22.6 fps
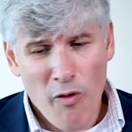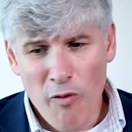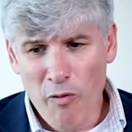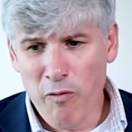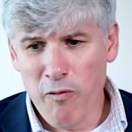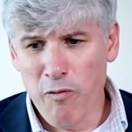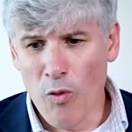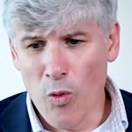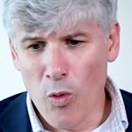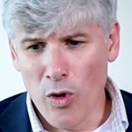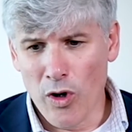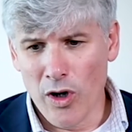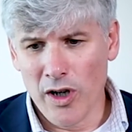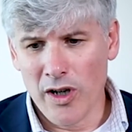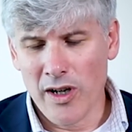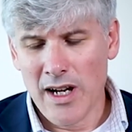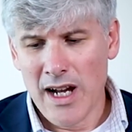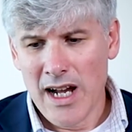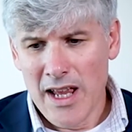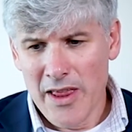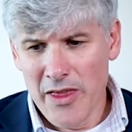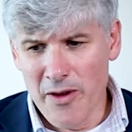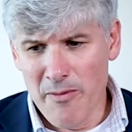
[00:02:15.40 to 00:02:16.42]
for
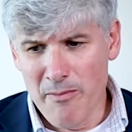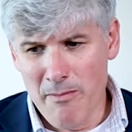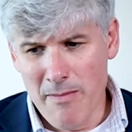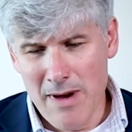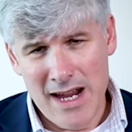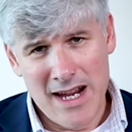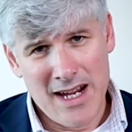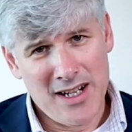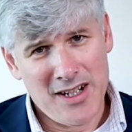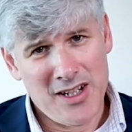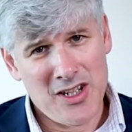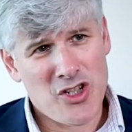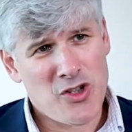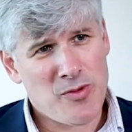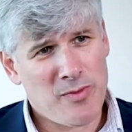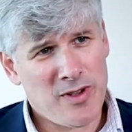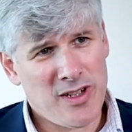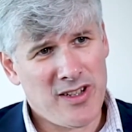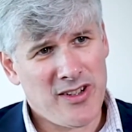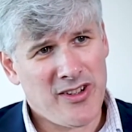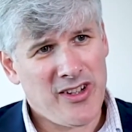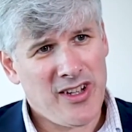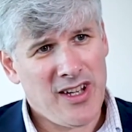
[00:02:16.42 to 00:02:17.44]
the
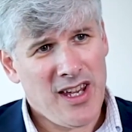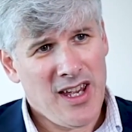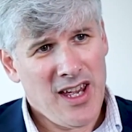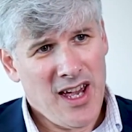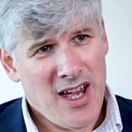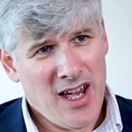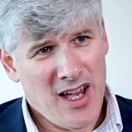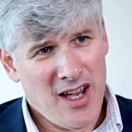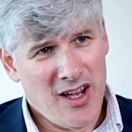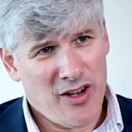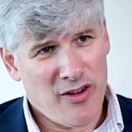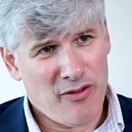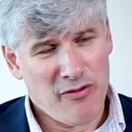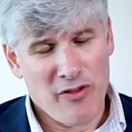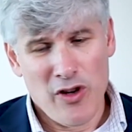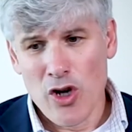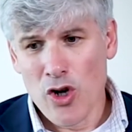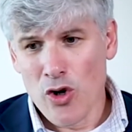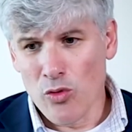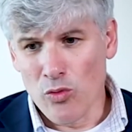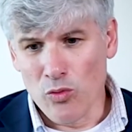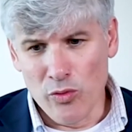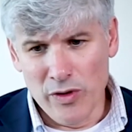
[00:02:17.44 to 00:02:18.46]
management of
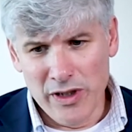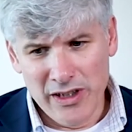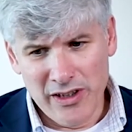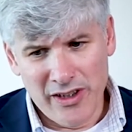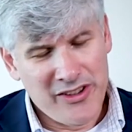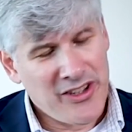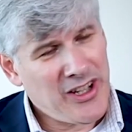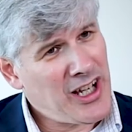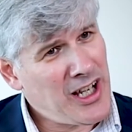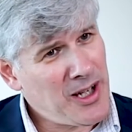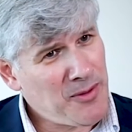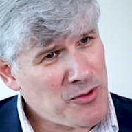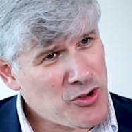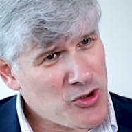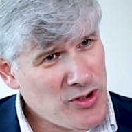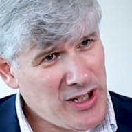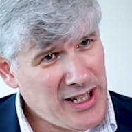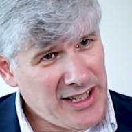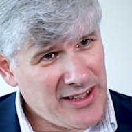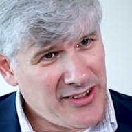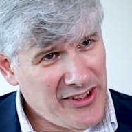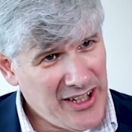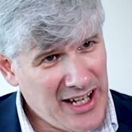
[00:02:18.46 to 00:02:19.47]
real-time
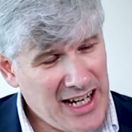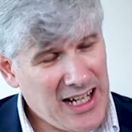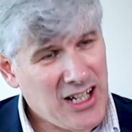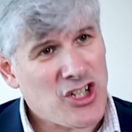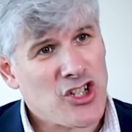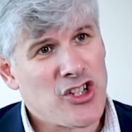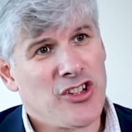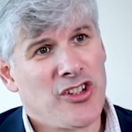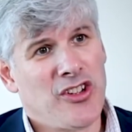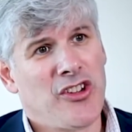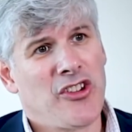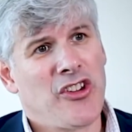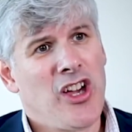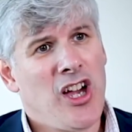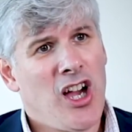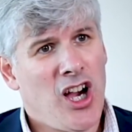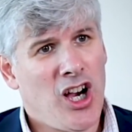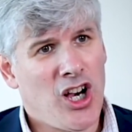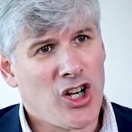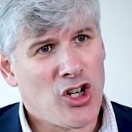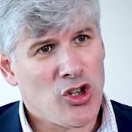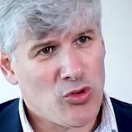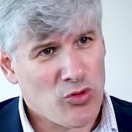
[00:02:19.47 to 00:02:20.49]
transactions
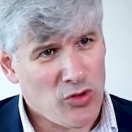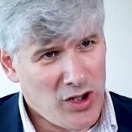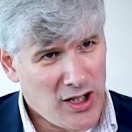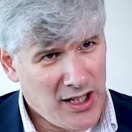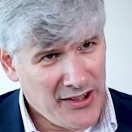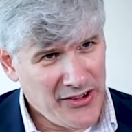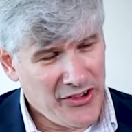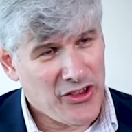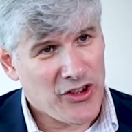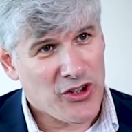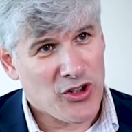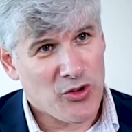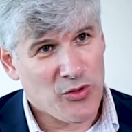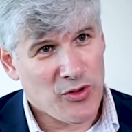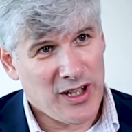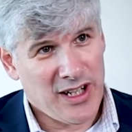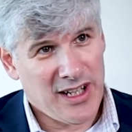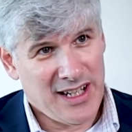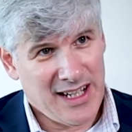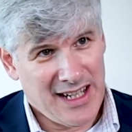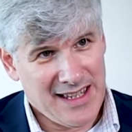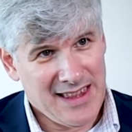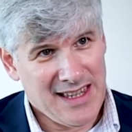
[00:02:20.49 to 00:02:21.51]
across the
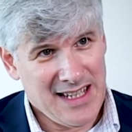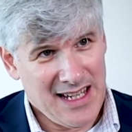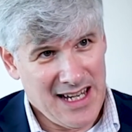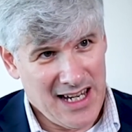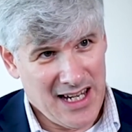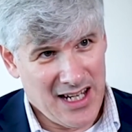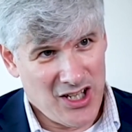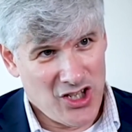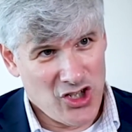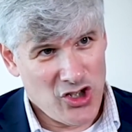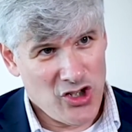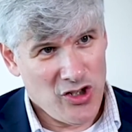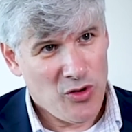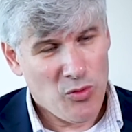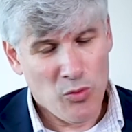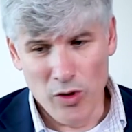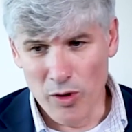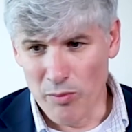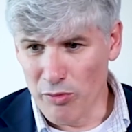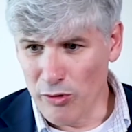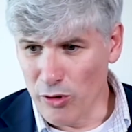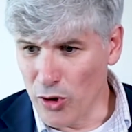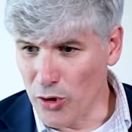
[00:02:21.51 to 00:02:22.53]
grid at the edge
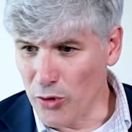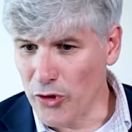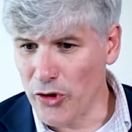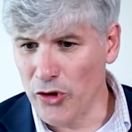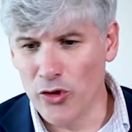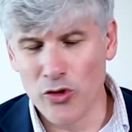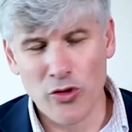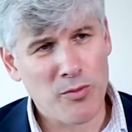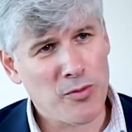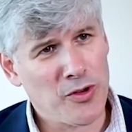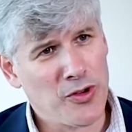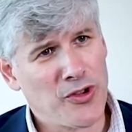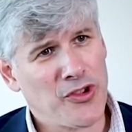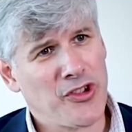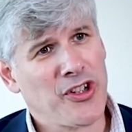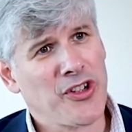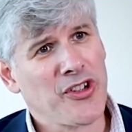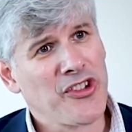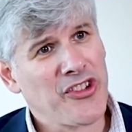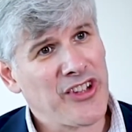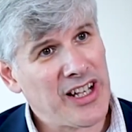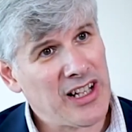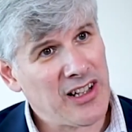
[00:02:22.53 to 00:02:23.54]
where prosumers
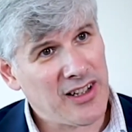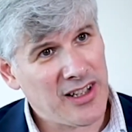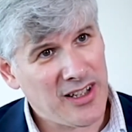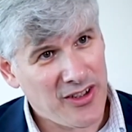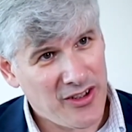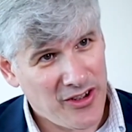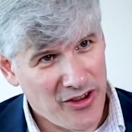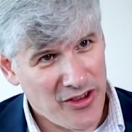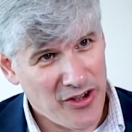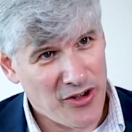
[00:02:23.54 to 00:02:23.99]
are selling to